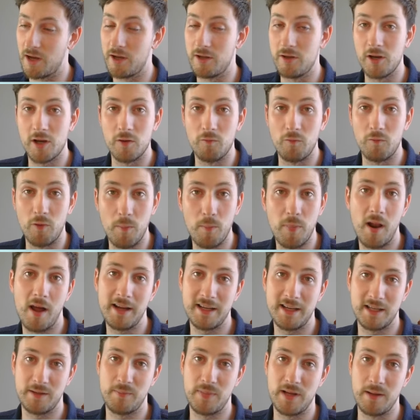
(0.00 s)
You can
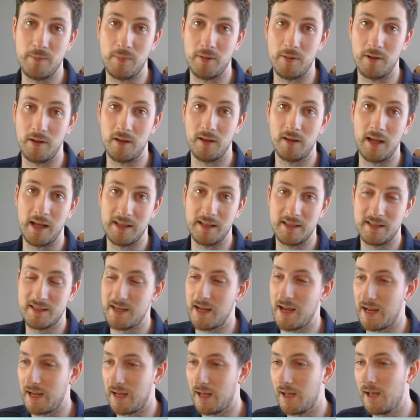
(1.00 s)
reply to people and
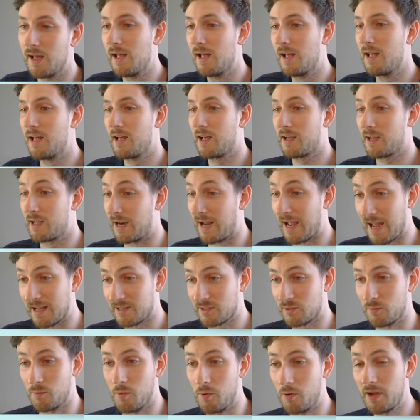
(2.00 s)
say, can I get
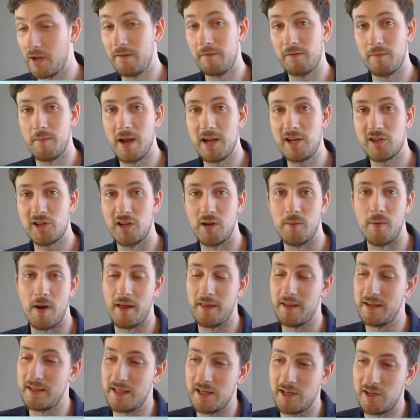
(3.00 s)
some more information
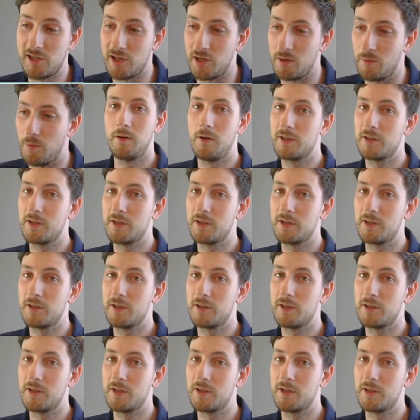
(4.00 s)
about this issue?